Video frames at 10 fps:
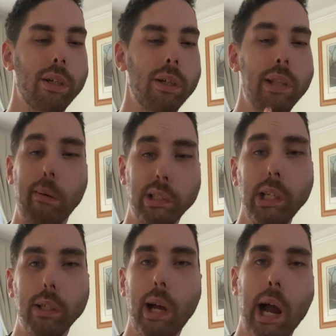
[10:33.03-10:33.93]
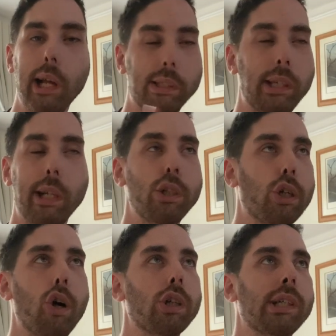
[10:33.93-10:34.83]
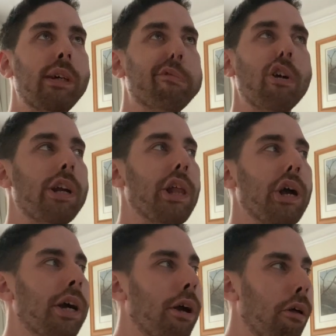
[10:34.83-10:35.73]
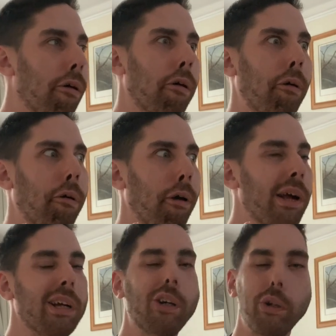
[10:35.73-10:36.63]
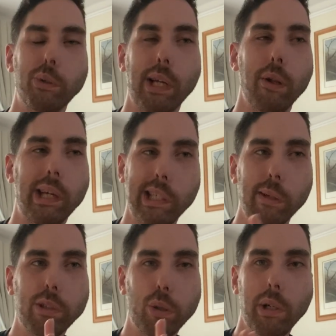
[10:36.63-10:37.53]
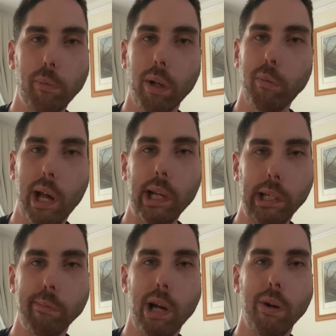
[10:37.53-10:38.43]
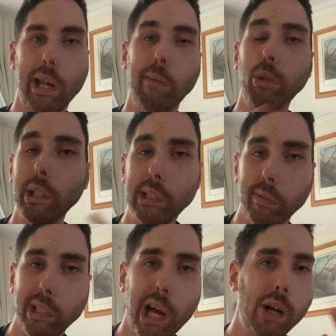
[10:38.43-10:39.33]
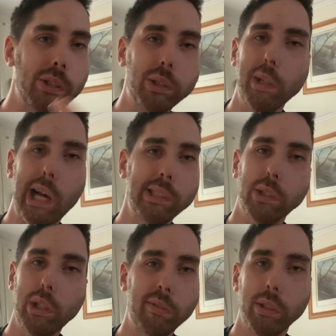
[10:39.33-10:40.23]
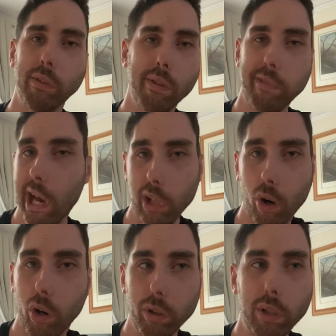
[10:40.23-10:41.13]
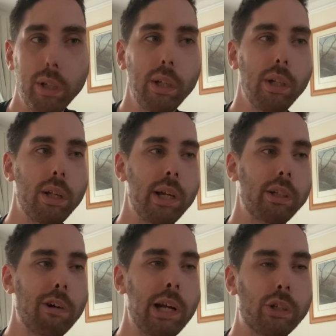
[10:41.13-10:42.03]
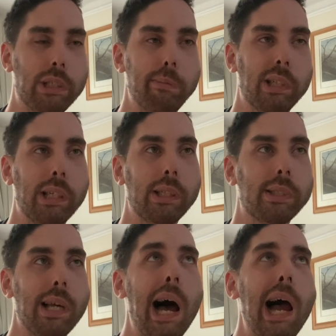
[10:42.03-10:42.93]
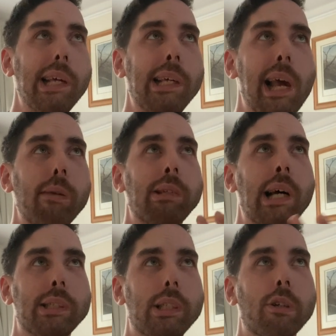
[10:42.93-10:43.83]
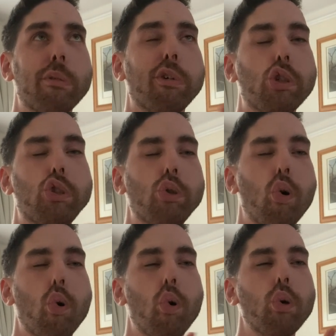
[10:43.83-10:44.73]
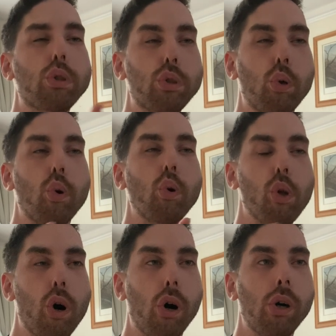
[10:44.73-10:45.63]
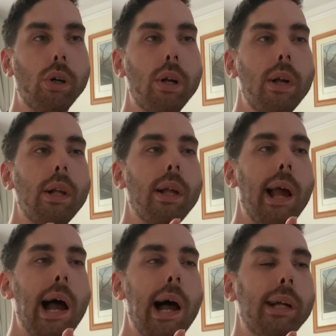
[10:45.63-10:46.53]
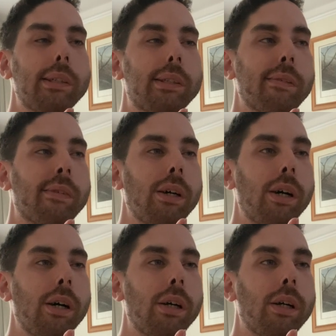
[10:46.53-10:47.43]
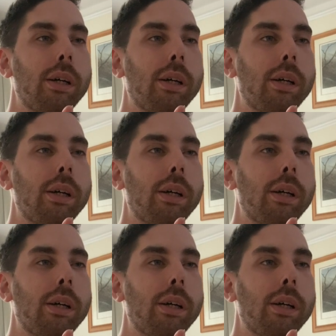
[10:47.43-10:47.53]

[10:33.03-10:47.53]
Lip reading: that was it. I stayed in the closet for another God knows how long. I think I was 21 when I came out, and I'm 27 now, so that's not even that long in the grander scheme of things. I kept that secret for so long, and the